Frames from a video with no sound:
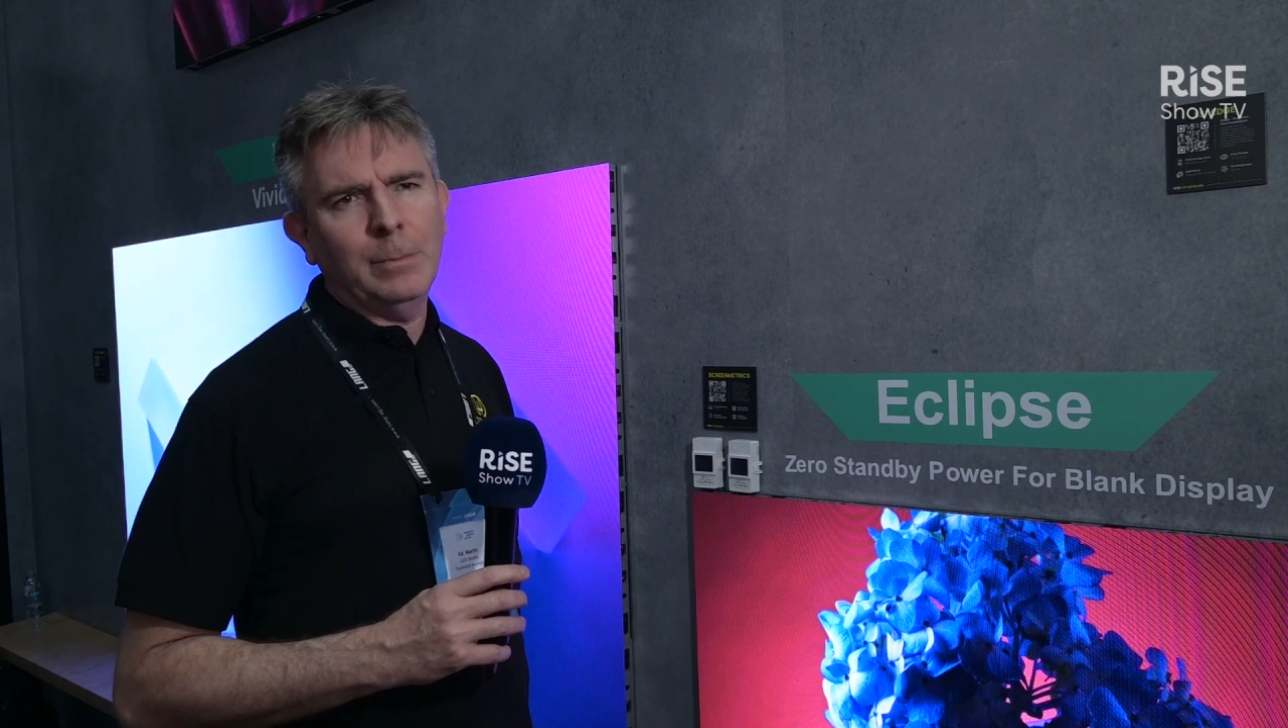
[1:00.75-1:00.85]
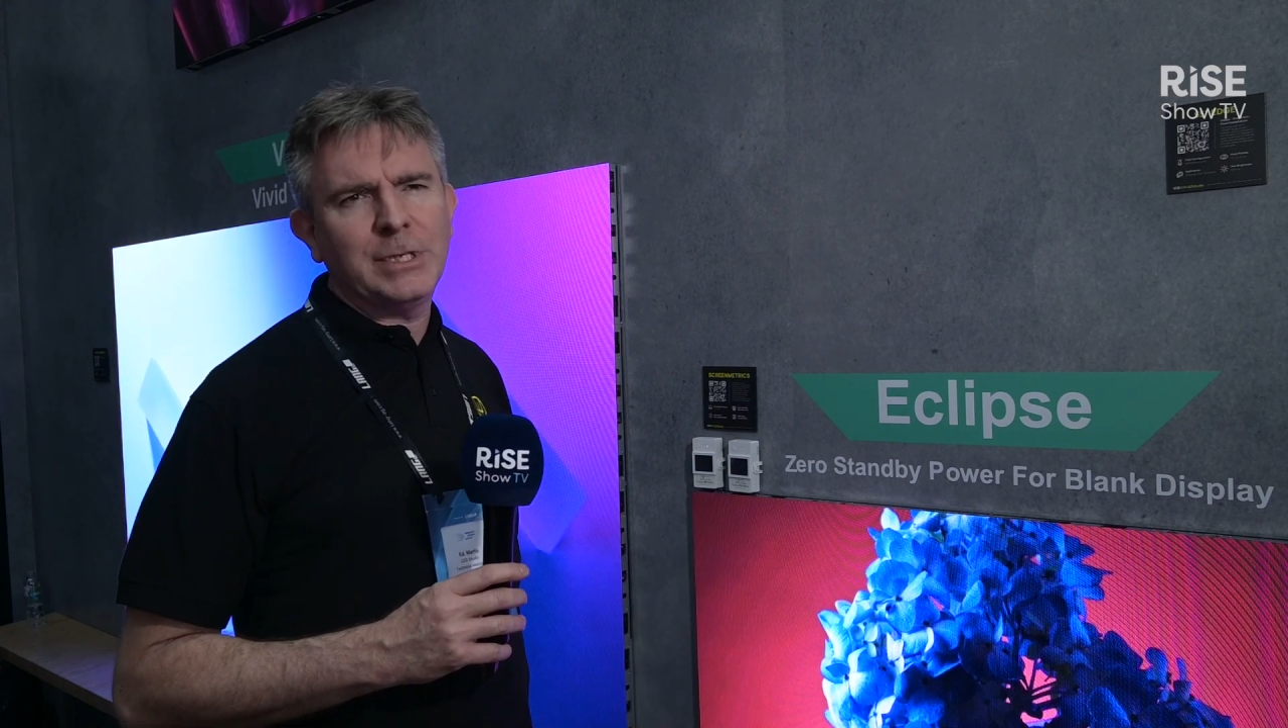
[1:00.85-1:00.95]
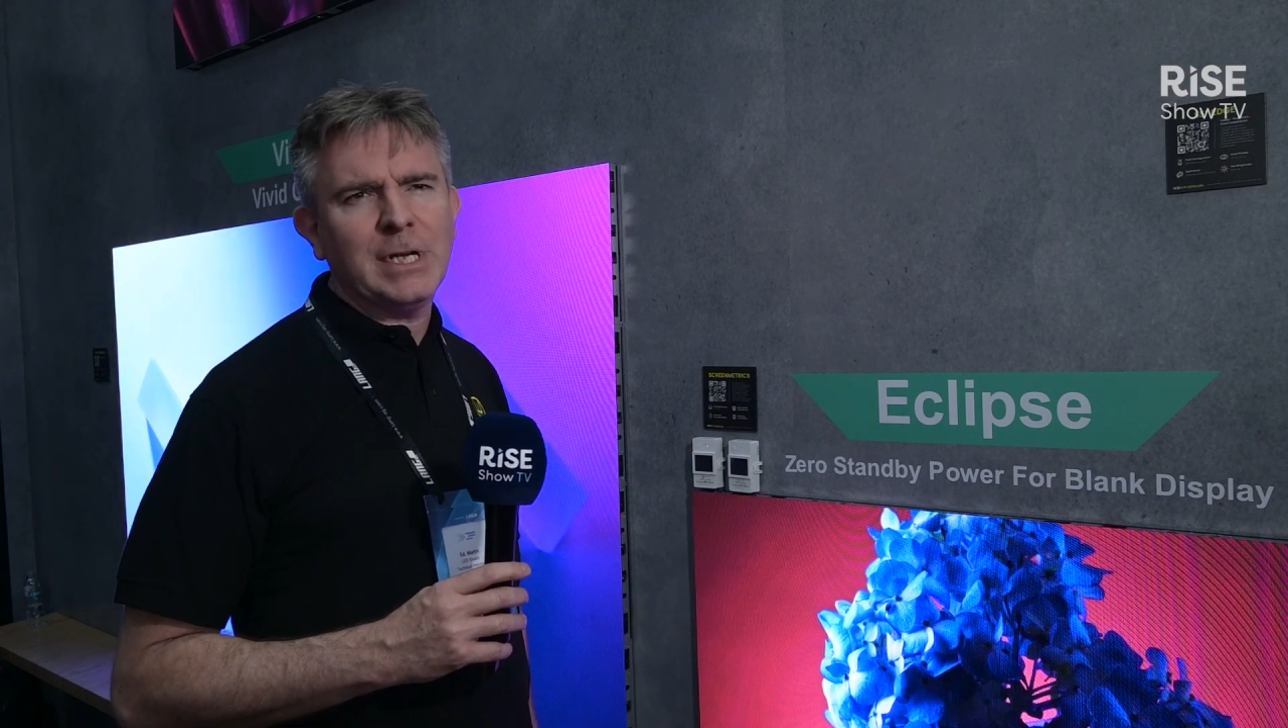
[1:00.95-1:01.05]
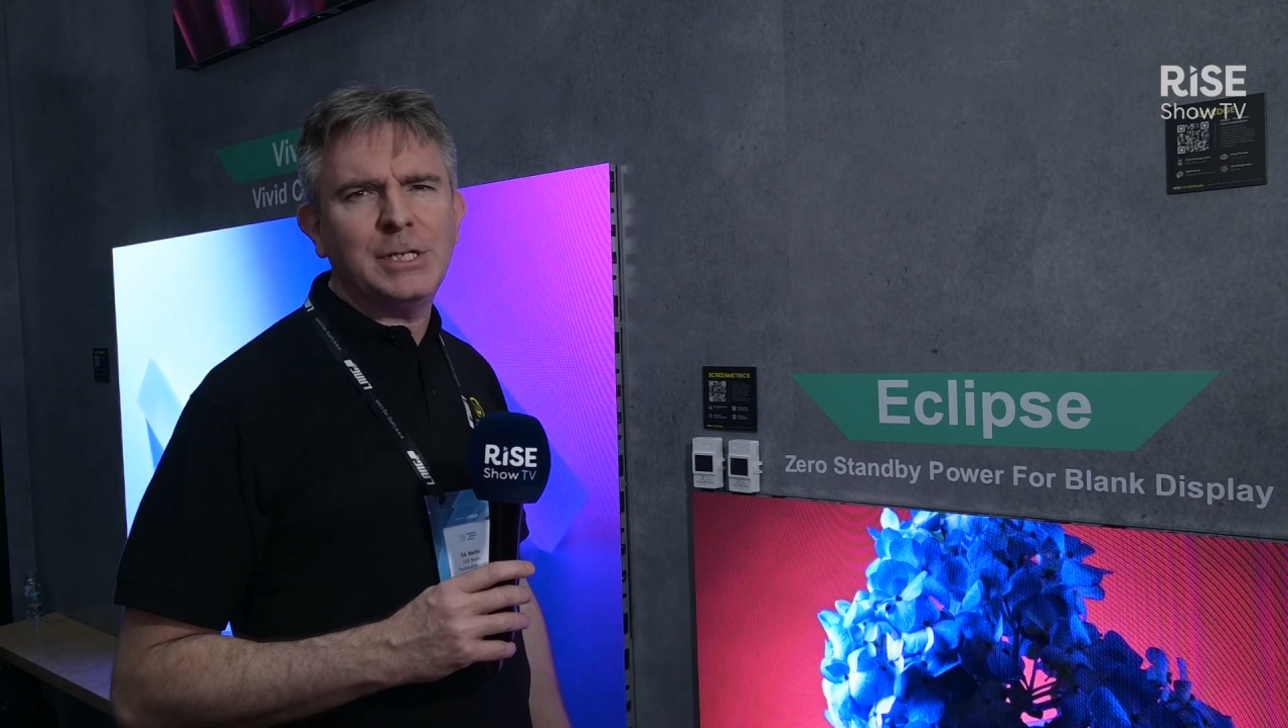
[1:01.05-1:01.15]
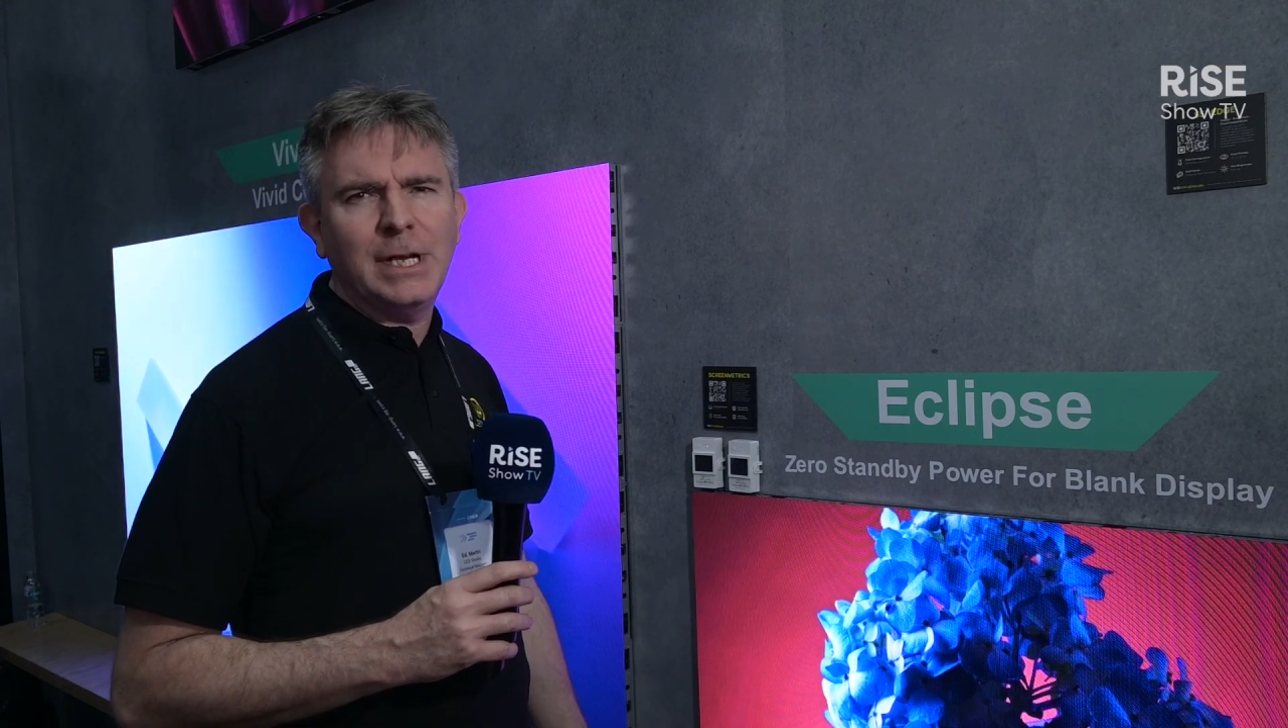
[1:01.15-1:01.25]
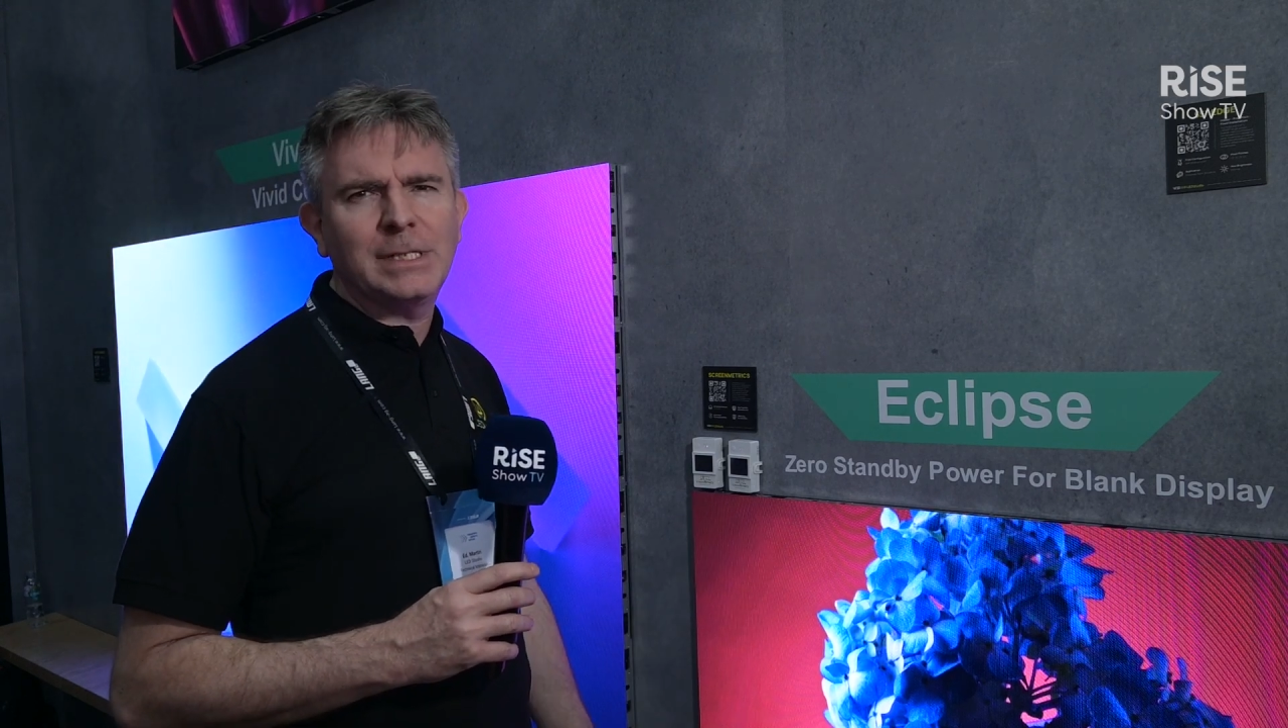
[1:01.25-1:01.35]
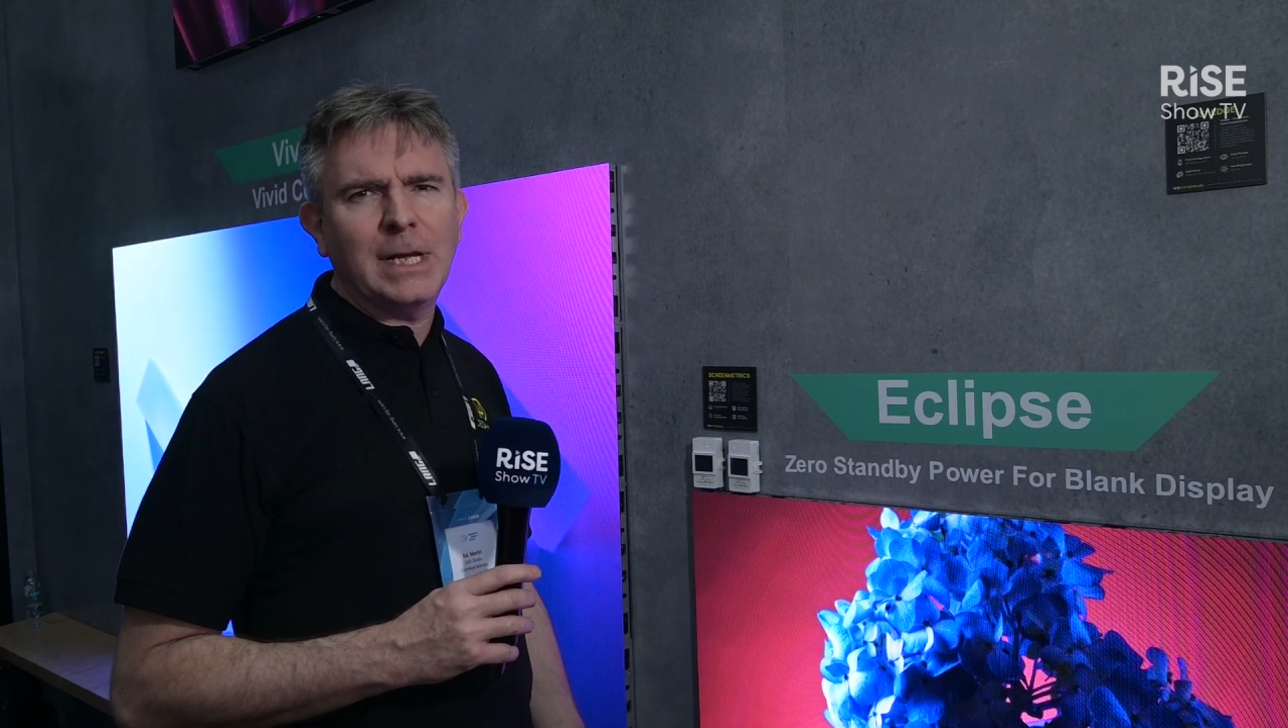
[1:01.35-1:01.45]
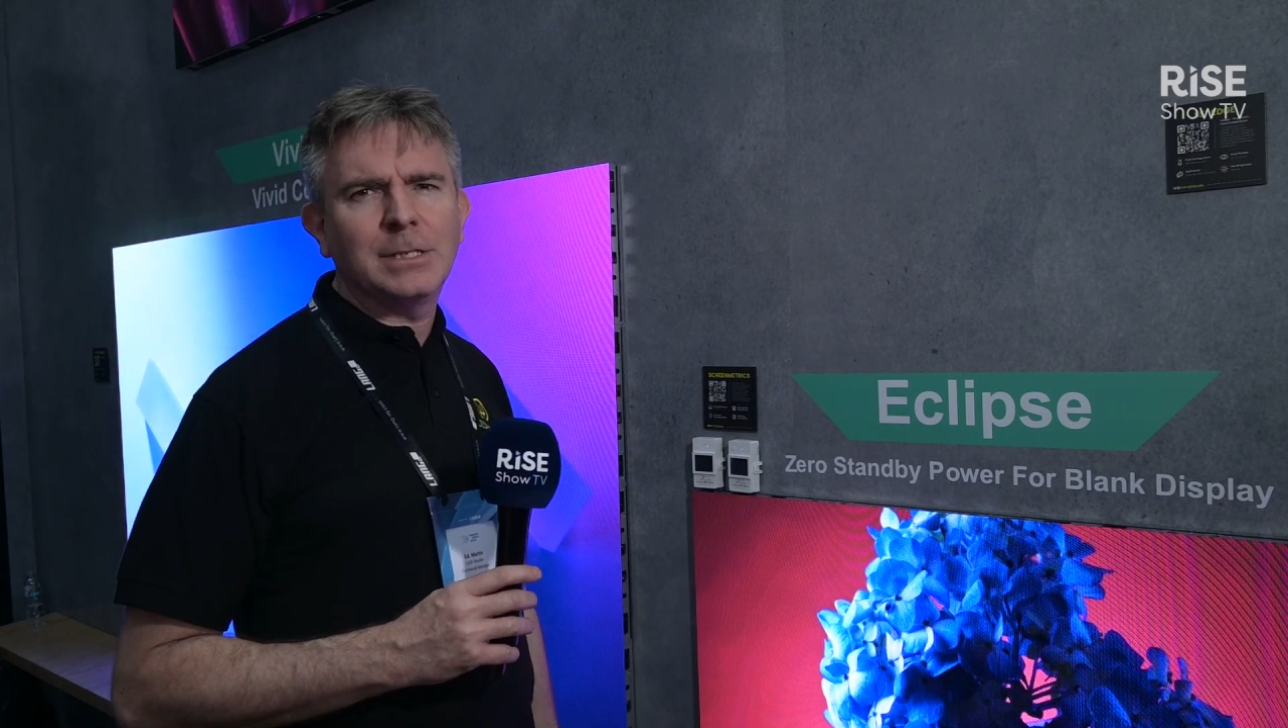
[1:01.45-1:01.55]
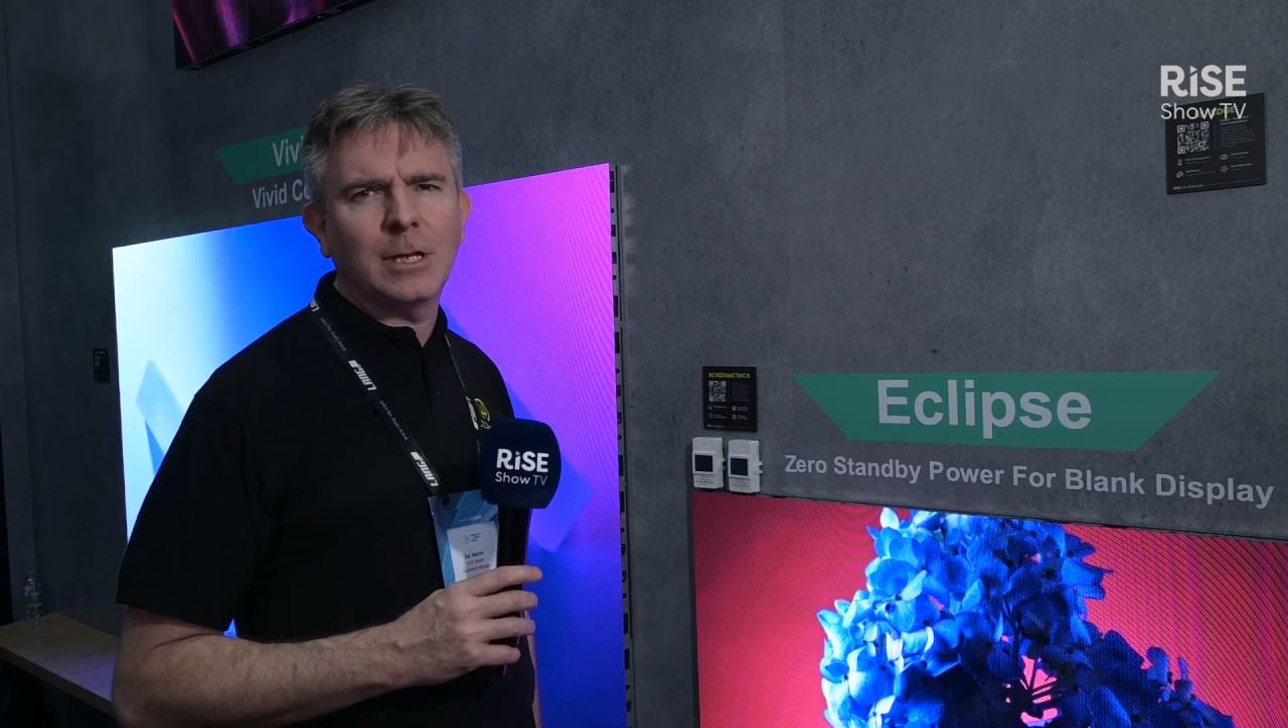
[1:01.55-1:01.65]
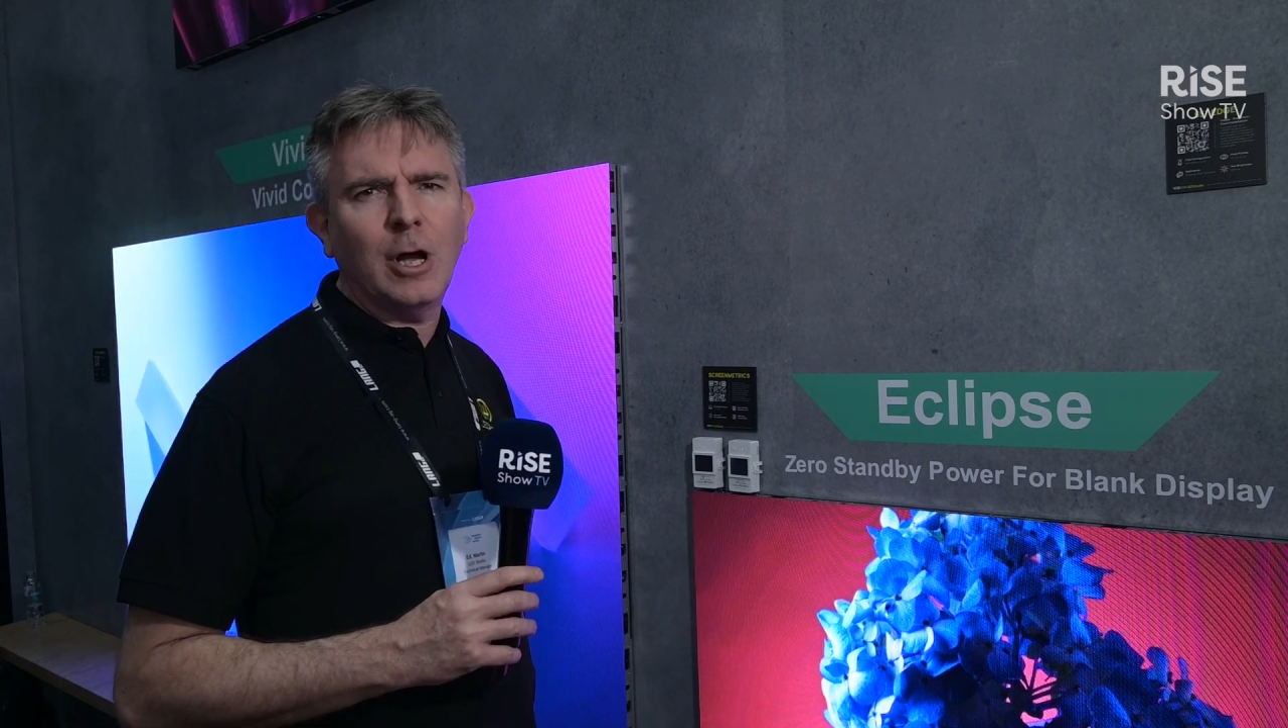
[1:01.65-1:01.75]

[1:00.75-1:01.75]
potentially extends the